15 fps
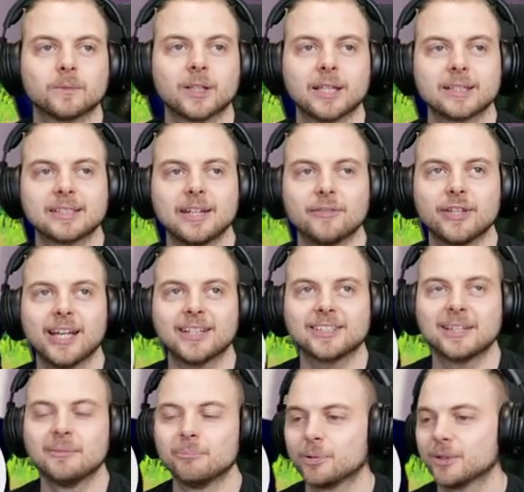It's never that
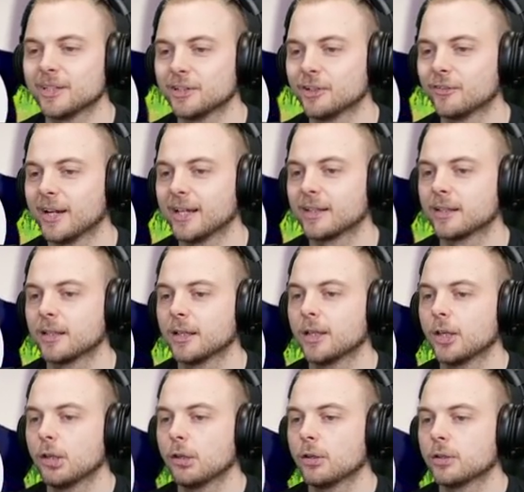simple, I know, right?
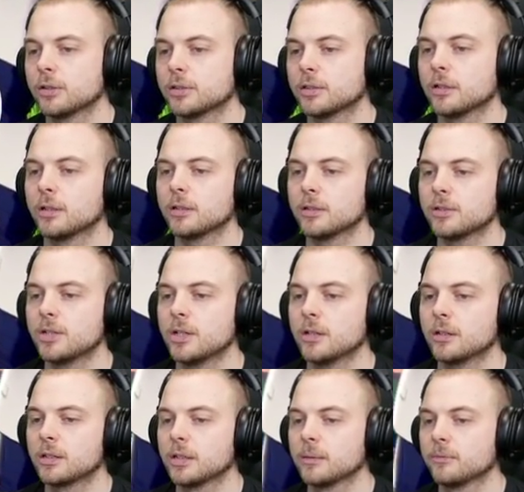So, the
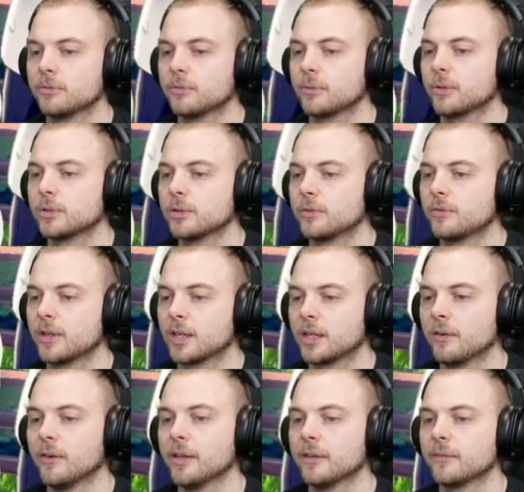geoglyph. what do you
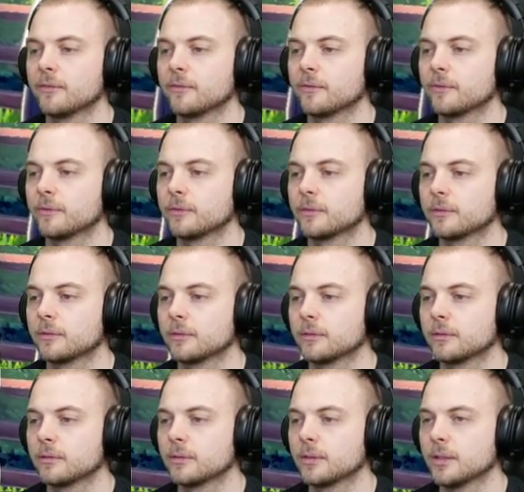think of it?
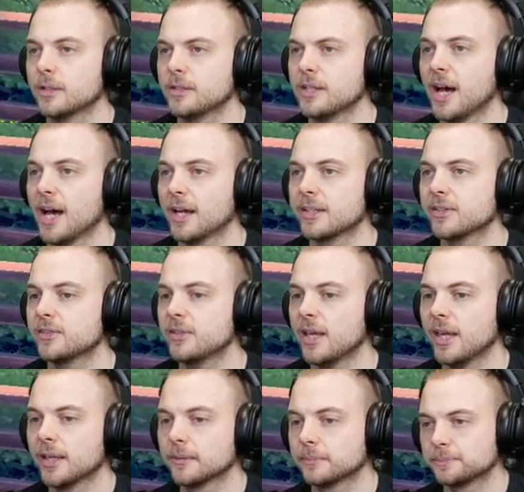The darkest day.